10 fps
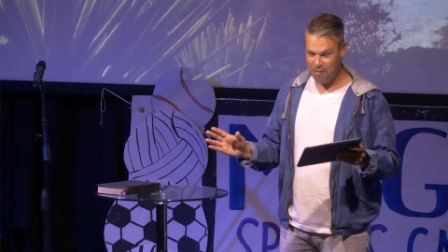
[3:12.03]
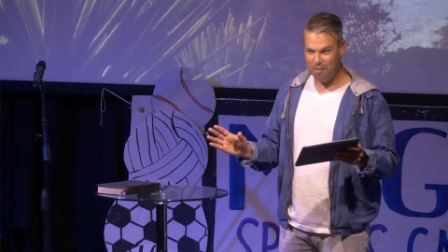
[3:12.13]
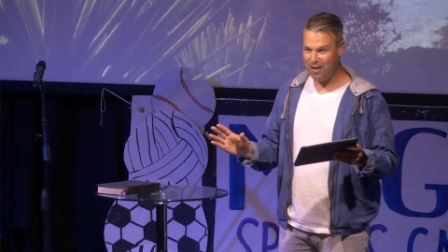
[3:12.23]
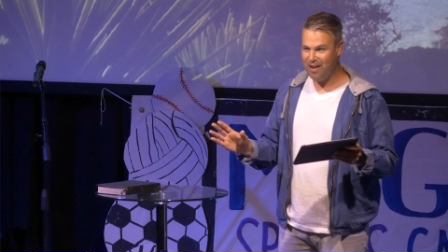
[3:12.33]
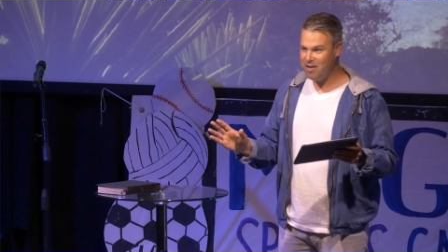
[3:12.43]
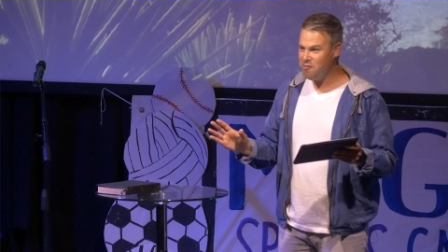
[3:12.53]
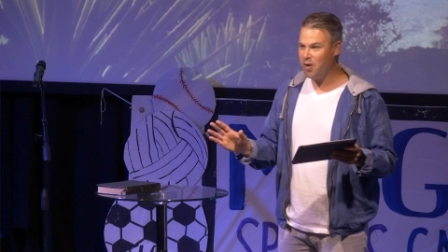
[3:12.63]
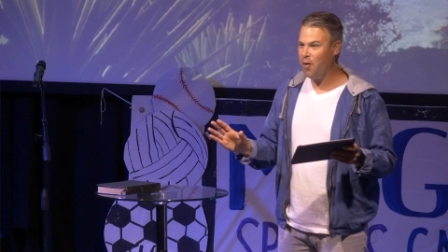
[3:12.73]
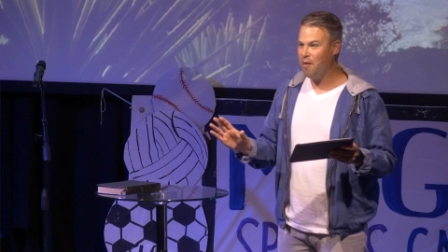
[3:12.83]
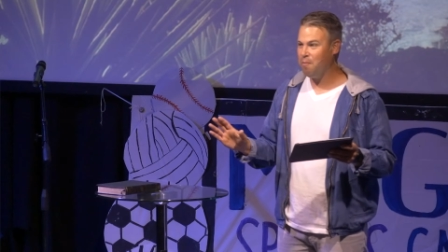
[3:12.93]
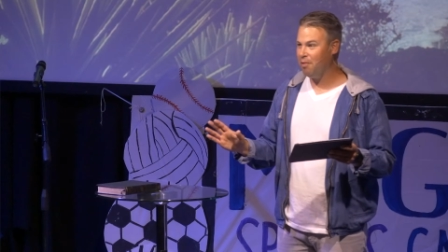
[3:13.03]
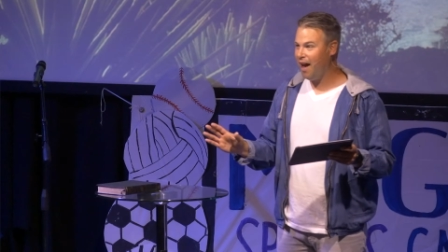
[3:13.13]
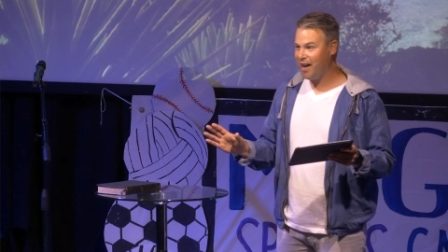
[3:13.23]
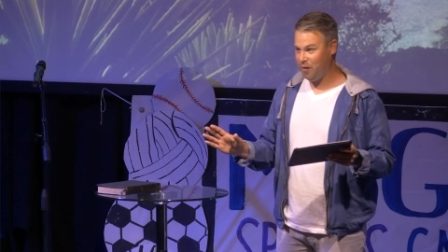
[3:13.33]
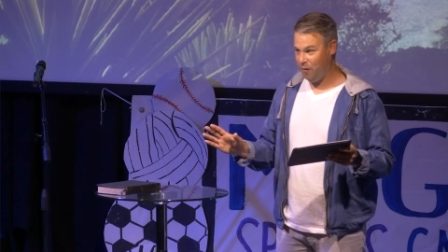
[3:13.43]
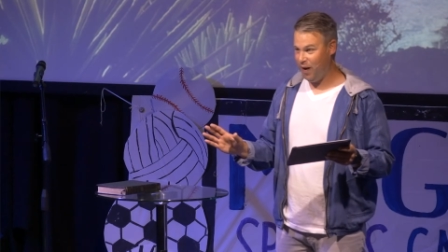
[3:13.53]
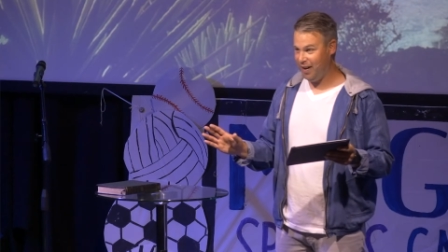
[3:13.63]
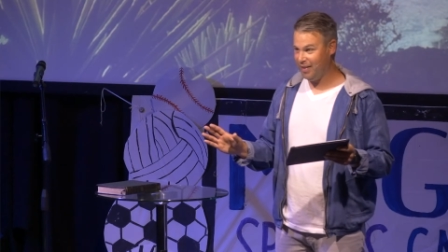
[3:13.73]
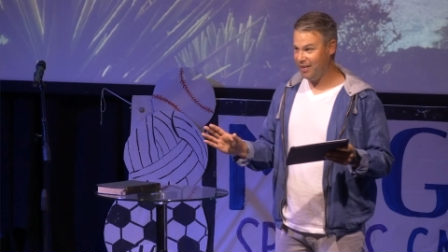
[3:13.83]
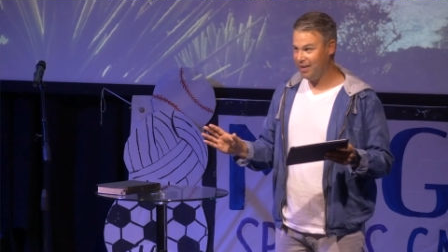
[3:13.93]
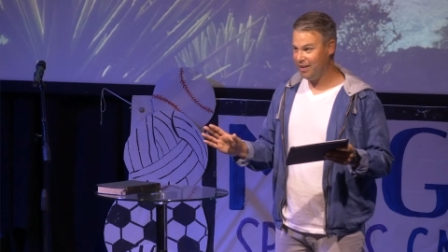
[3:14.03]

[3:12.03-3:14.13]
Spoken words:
but it doesn't require blind faith,